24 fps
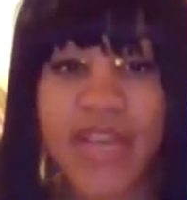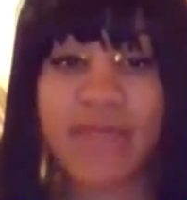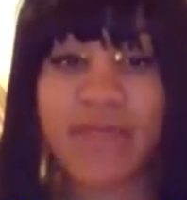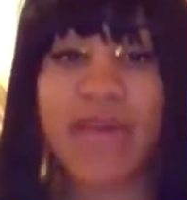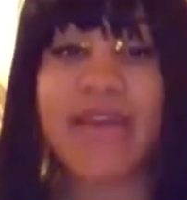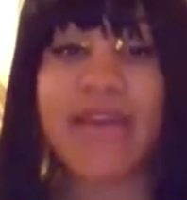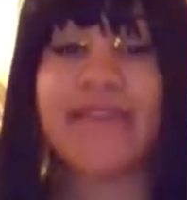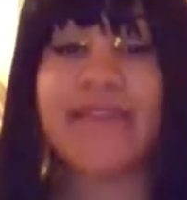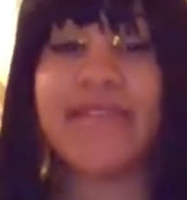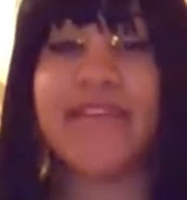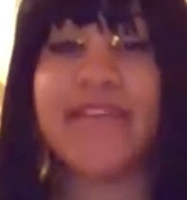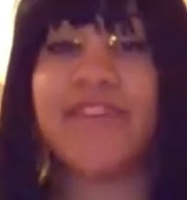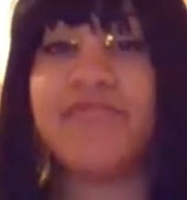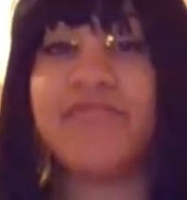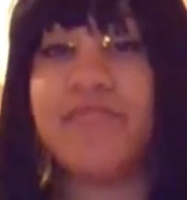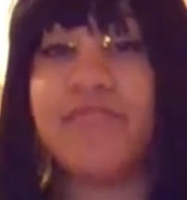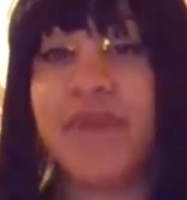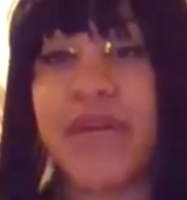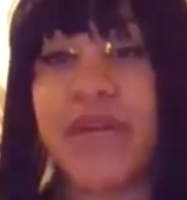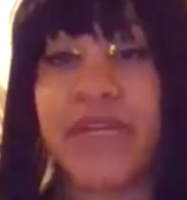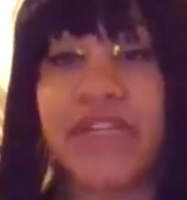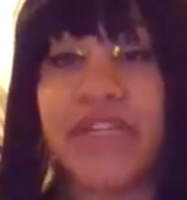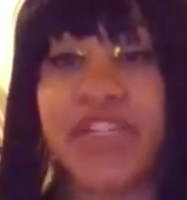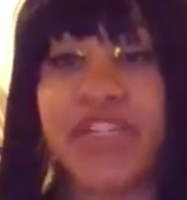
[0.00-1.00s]
Am I
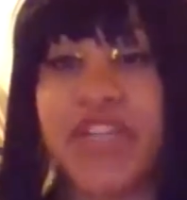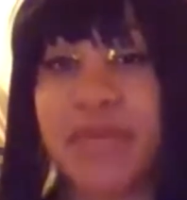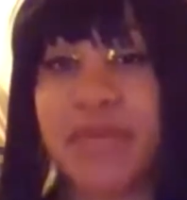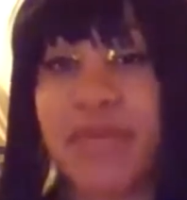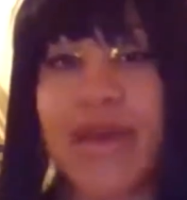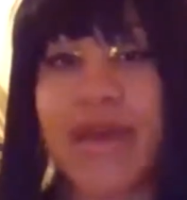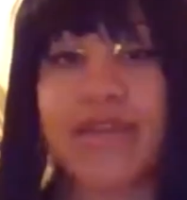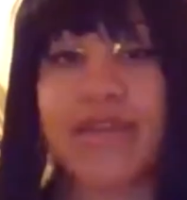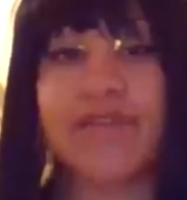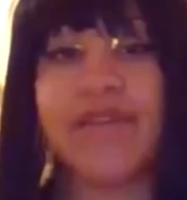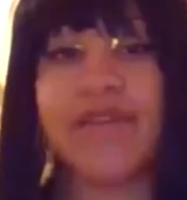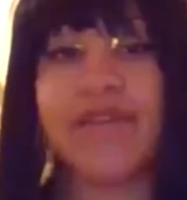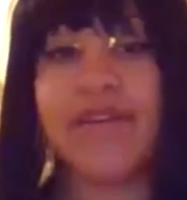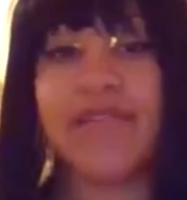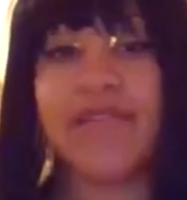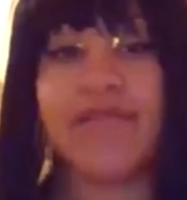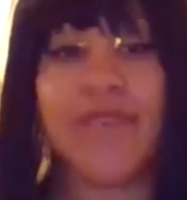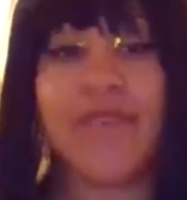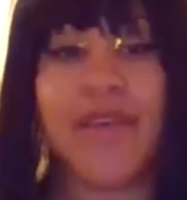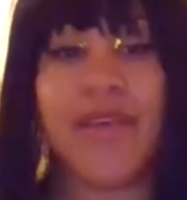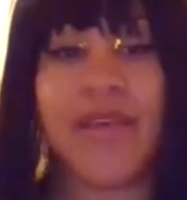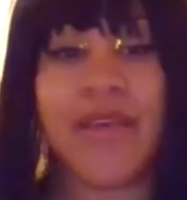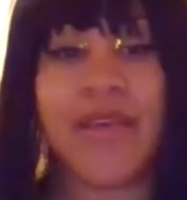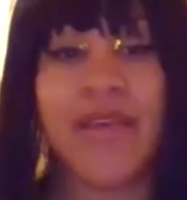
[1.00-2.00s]
self-punishing
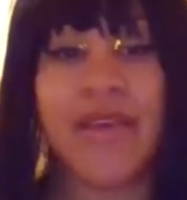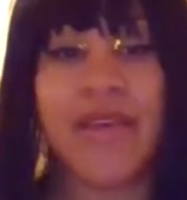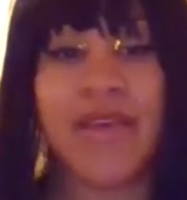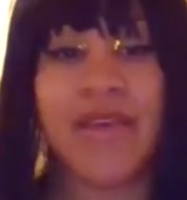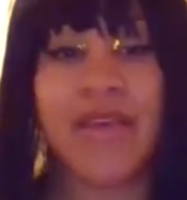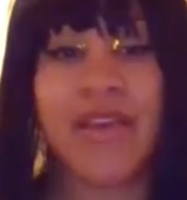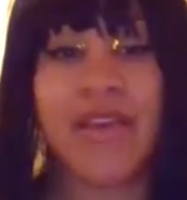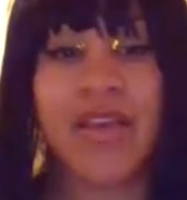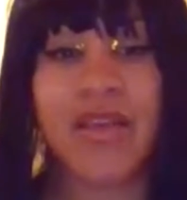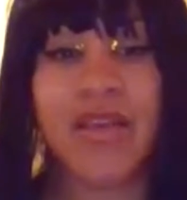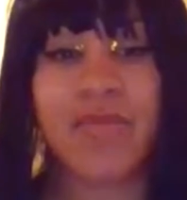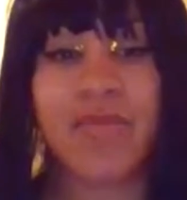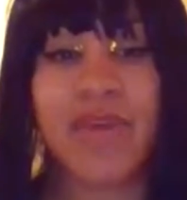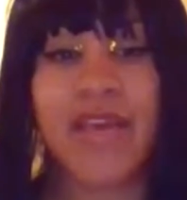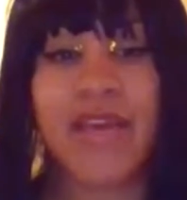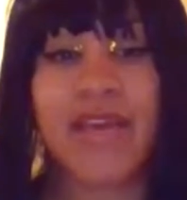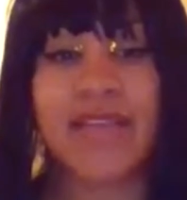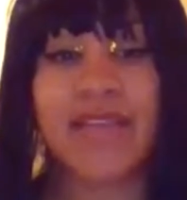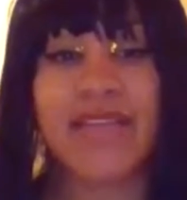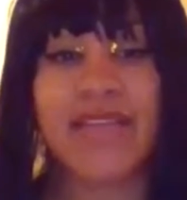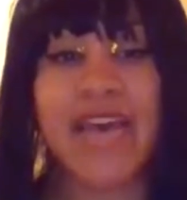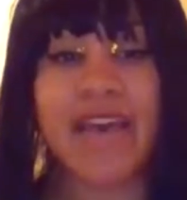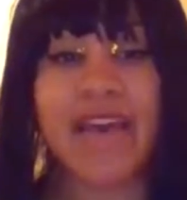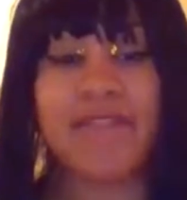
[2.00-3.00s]
myself
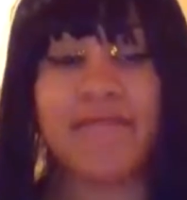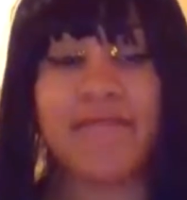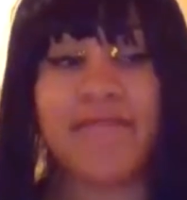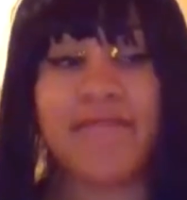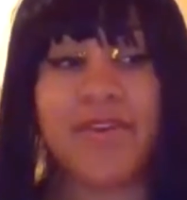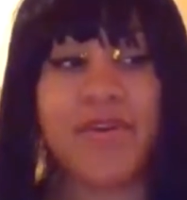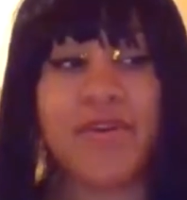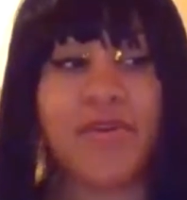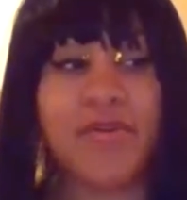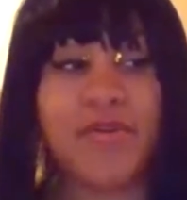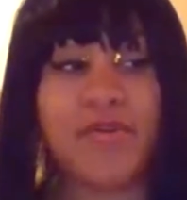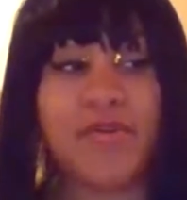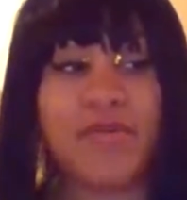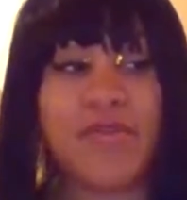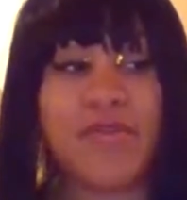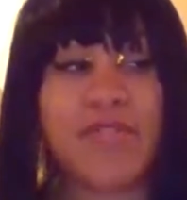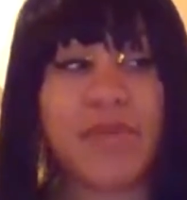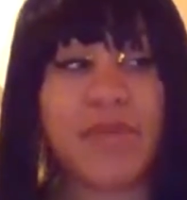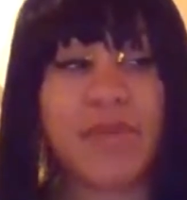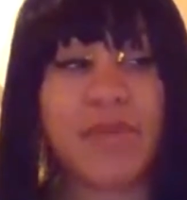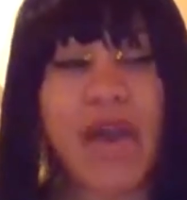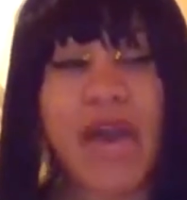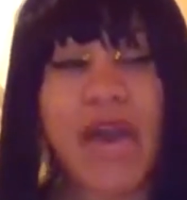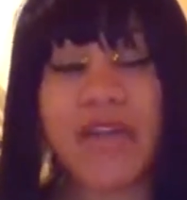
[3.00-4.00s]
because I feel
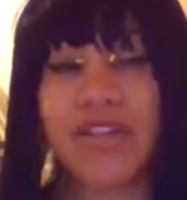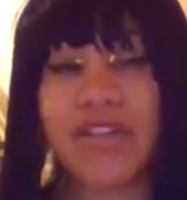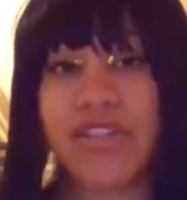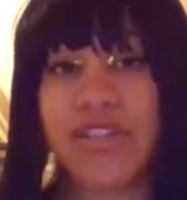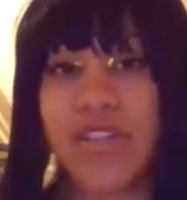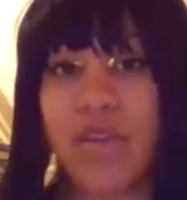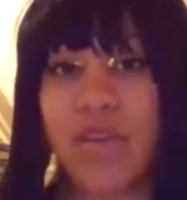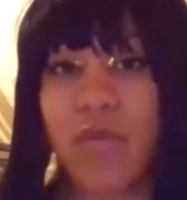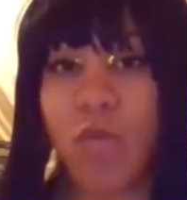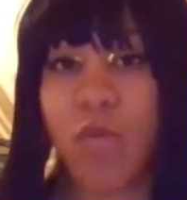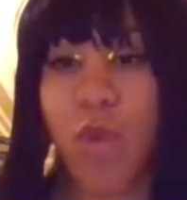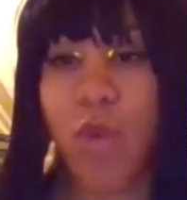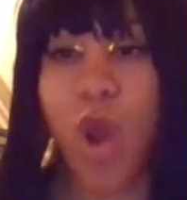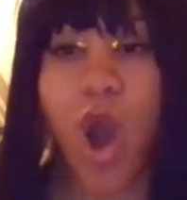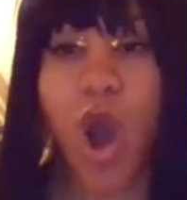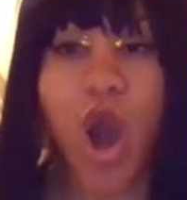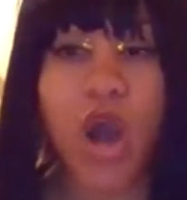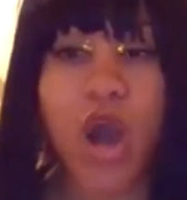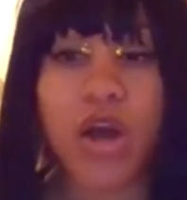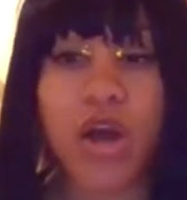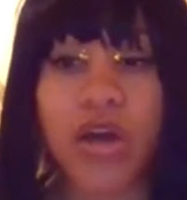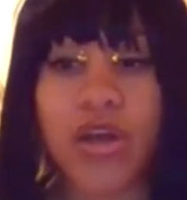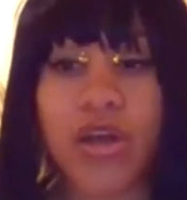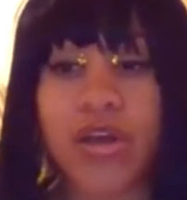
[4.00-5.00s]
subconsciously
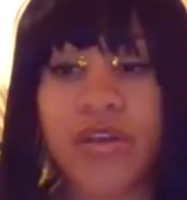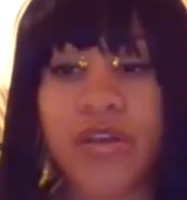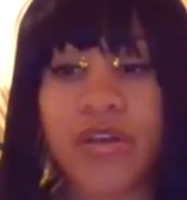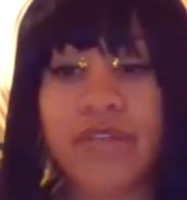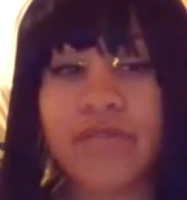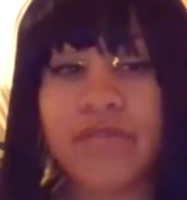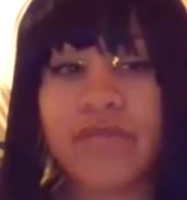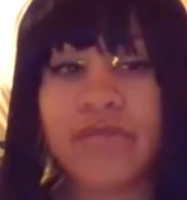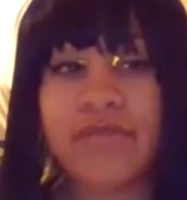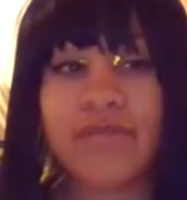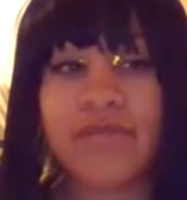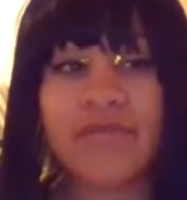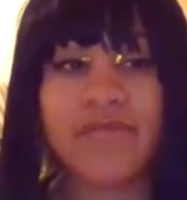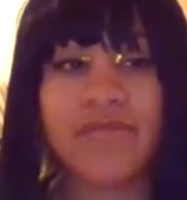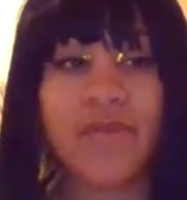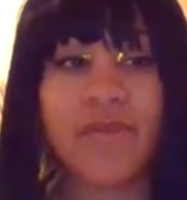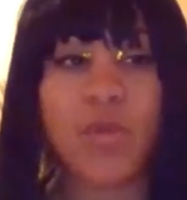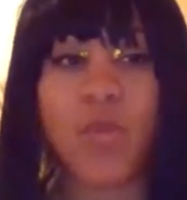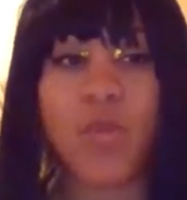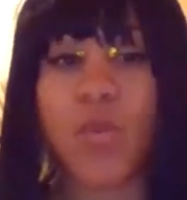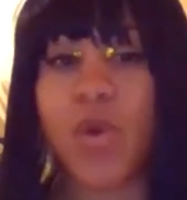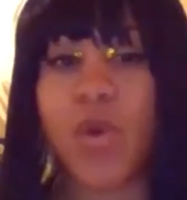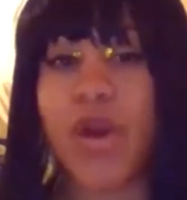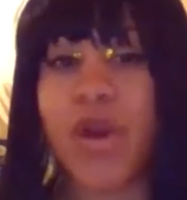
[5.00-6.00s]
wrong
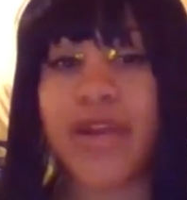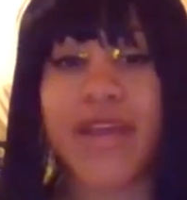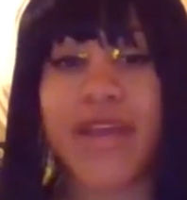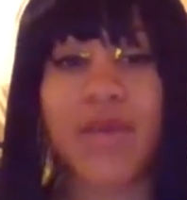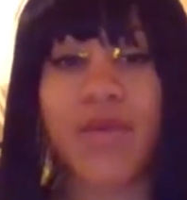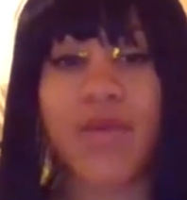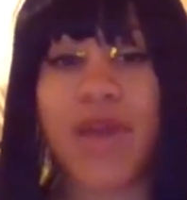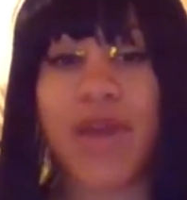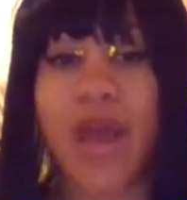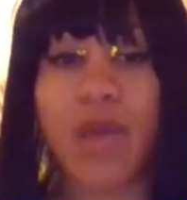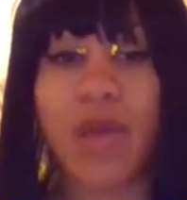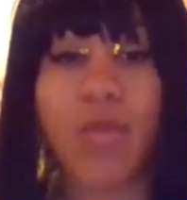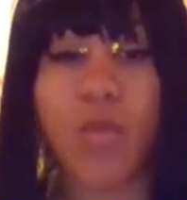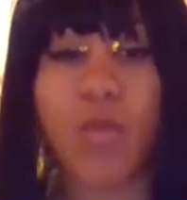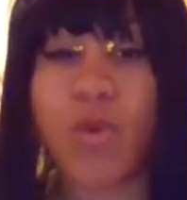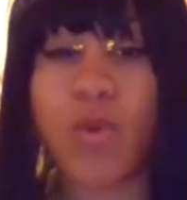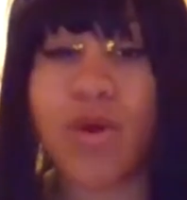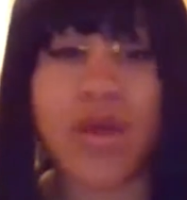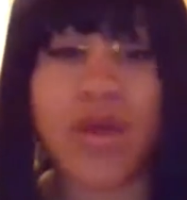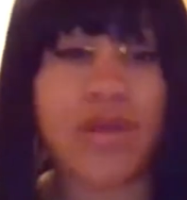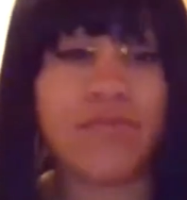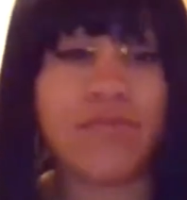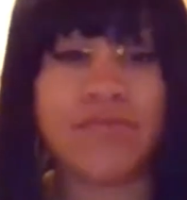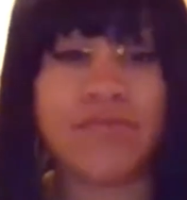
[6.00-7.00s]
for wanting what I
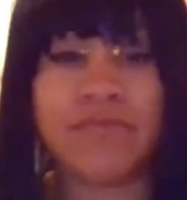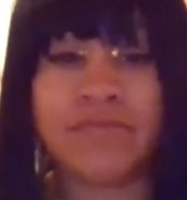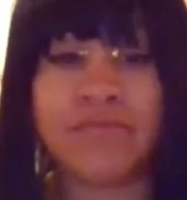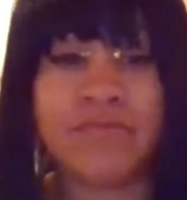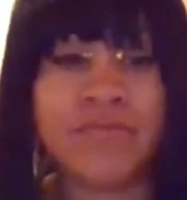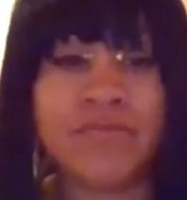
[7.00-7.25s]
want?